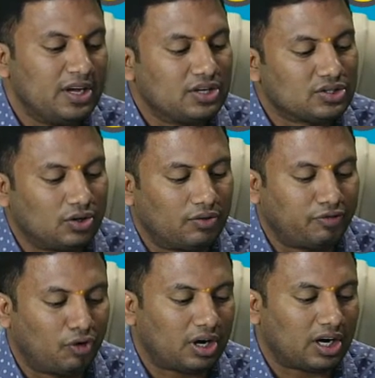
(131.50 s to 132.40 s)
So
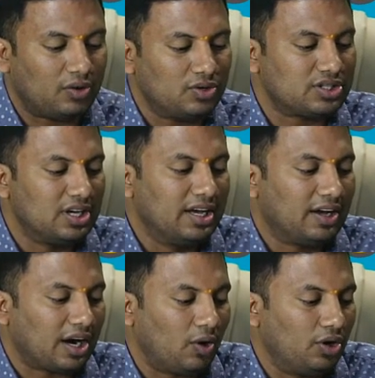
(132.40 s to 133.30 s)
four rounds,
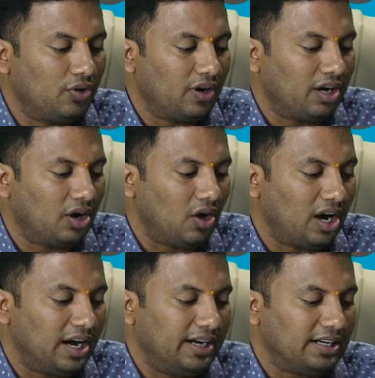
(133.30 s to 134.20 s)
round one
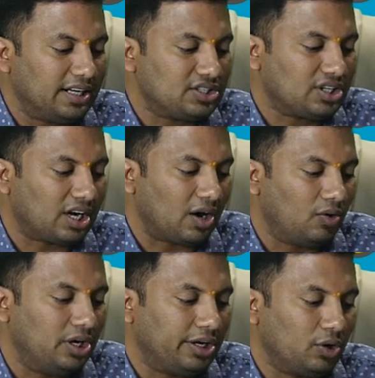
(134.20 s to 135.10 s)
online test, round
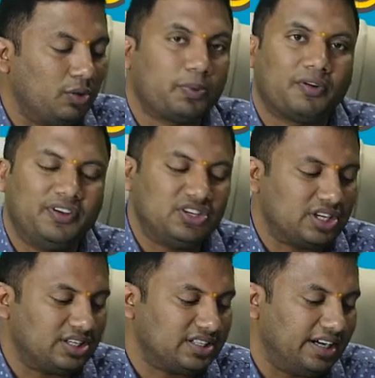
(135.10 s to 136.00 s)
two
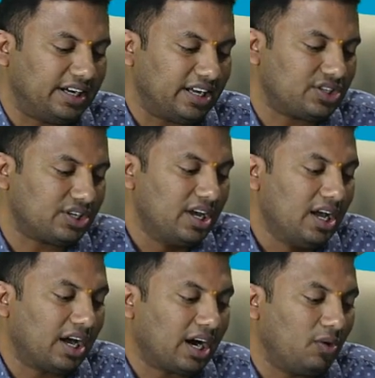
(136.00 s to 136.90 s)
proficiency test,
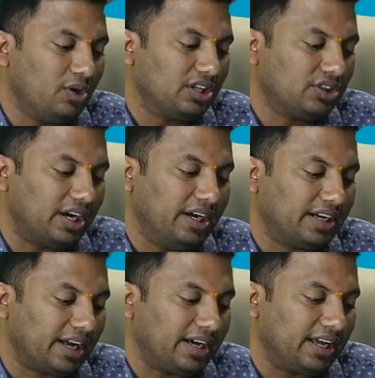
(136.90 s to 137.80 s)
round three
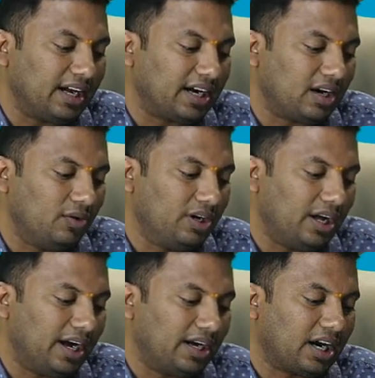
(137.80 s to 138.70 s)
technical round
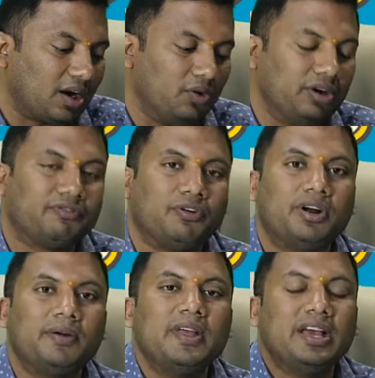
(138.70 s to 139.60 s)
and round four
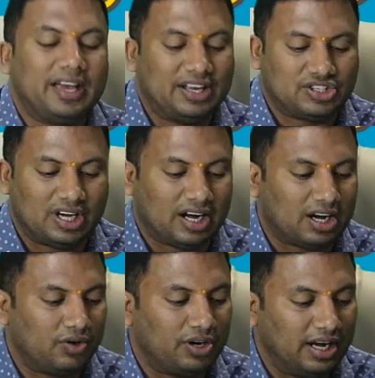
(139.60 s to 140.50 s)
HR
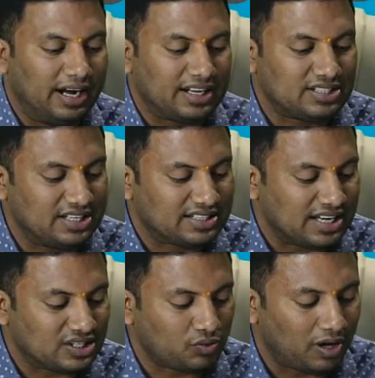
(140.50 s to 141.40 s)
round. Let us
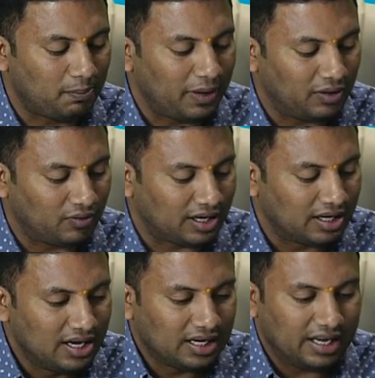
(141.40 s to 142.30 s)
discuss one by one
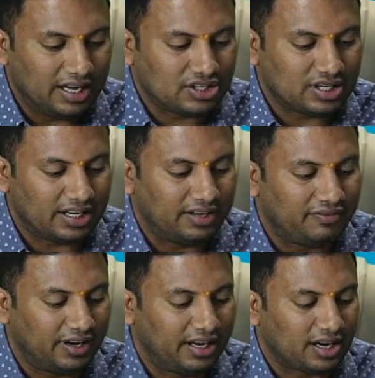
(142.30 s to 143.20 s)
each and
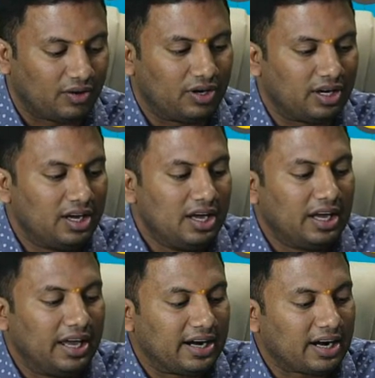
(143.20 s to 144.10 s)
every round.
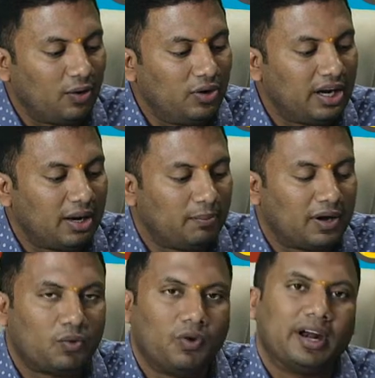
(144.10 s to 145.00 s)
In round number
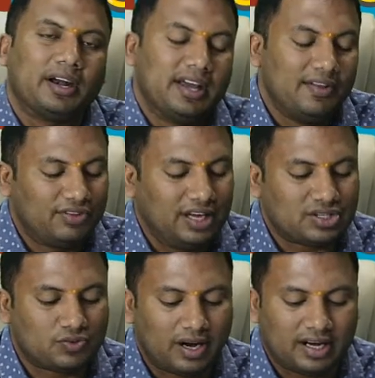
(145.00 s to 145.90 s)
one, these
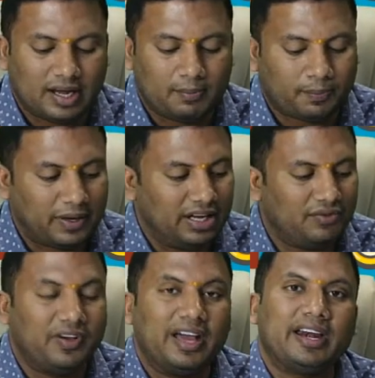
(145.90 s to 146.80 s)
one company
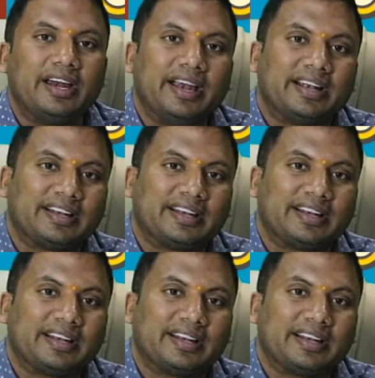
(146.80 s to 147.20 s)
where it